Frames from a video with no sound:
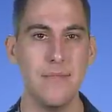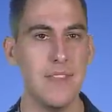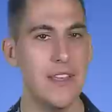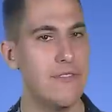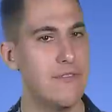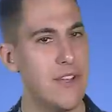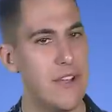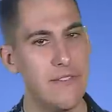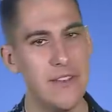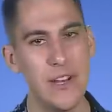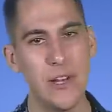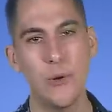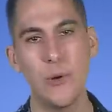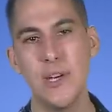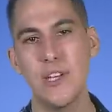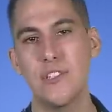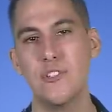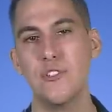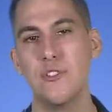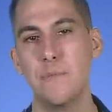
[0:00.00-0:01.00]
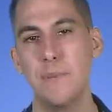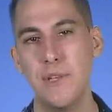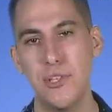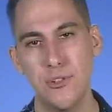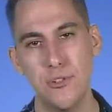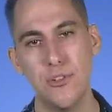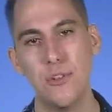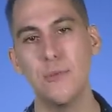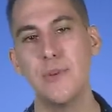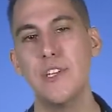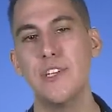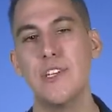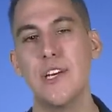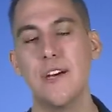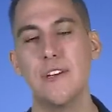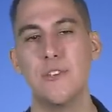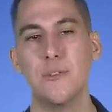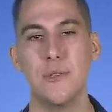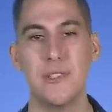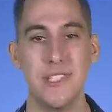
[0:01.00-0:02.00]
If you have any questions, be sure to reach
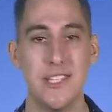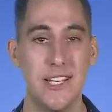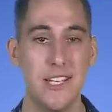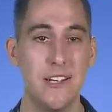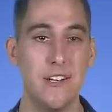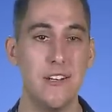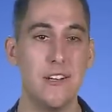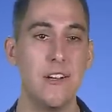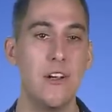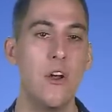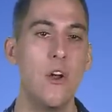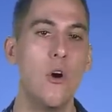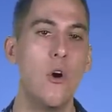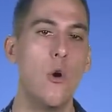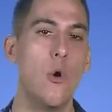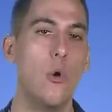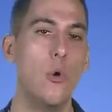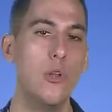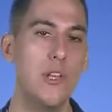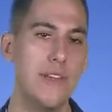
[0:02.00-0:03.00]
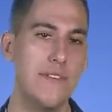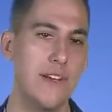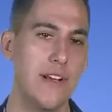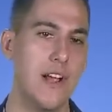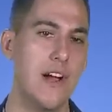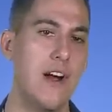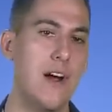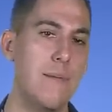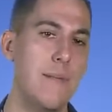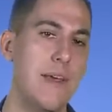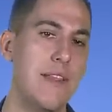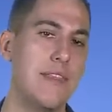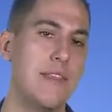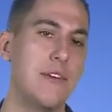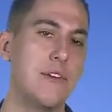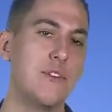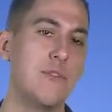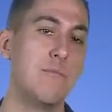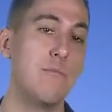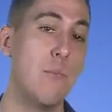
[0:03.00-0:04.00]
out to us here or leave a comment.
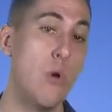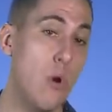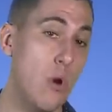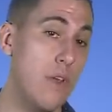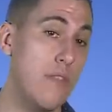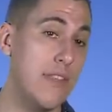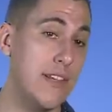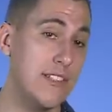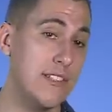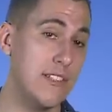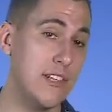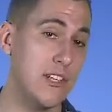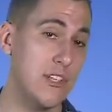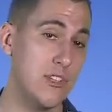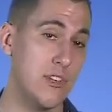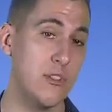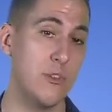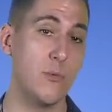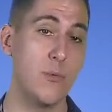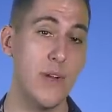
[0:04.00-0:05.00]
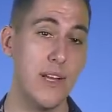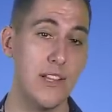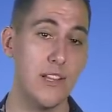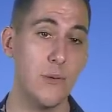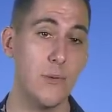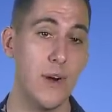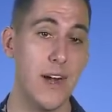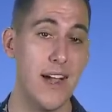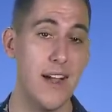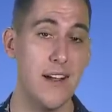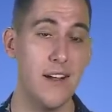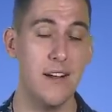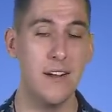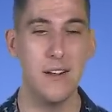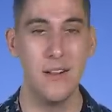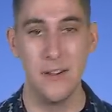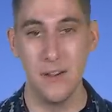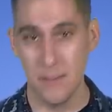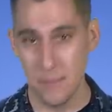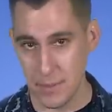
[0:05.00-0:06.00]
There's more in this edition of the Weekly Wire,
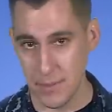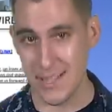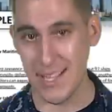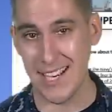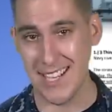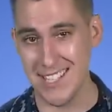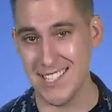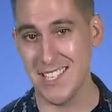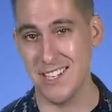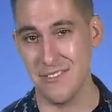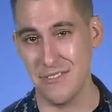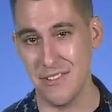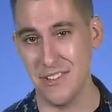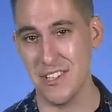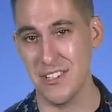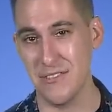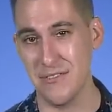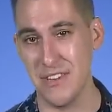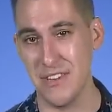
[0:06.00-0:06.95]
but that's it for this